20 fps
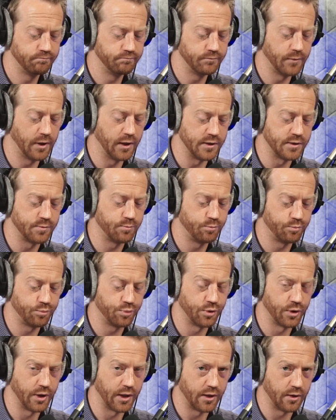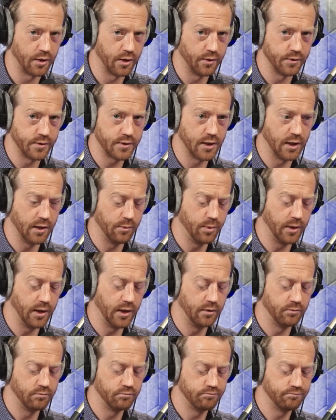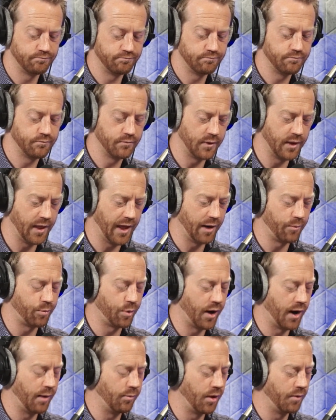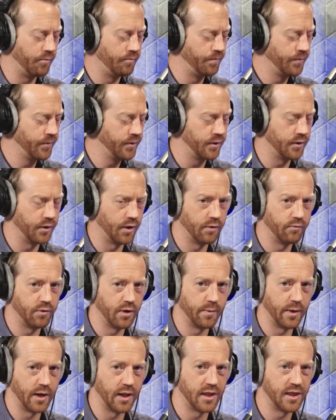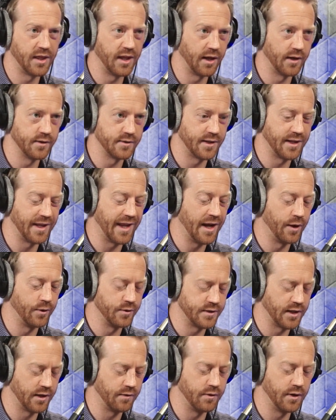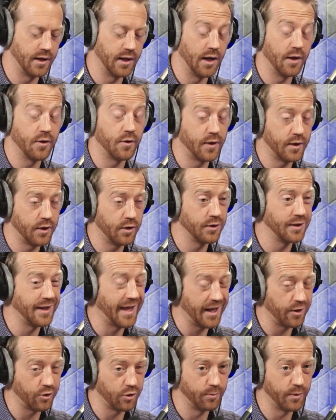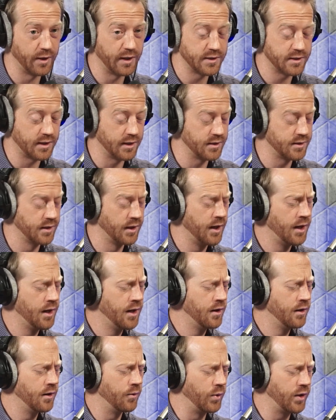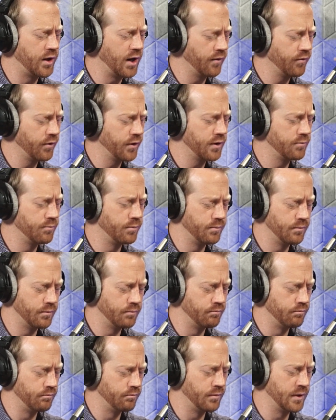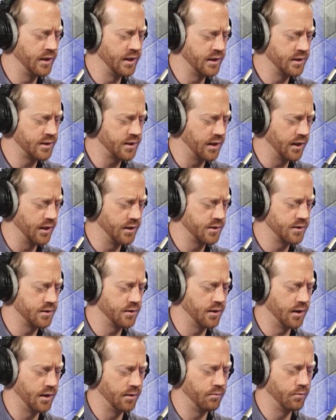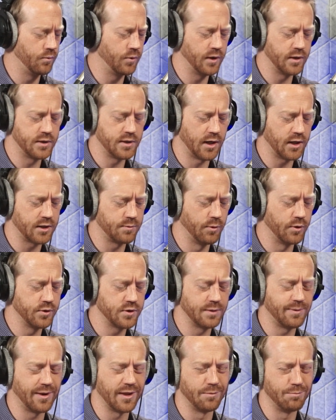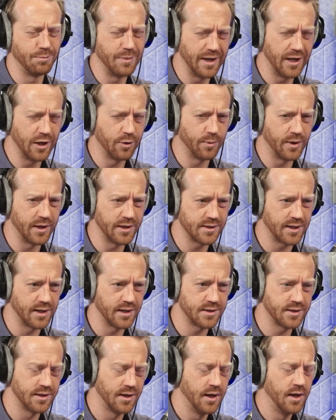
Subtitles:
it's pretty close going to be that problem. There aren't very many things on the outside of the knee other than your lateral meniscus. We covered meniscus. We talked mostly about the medial meniscus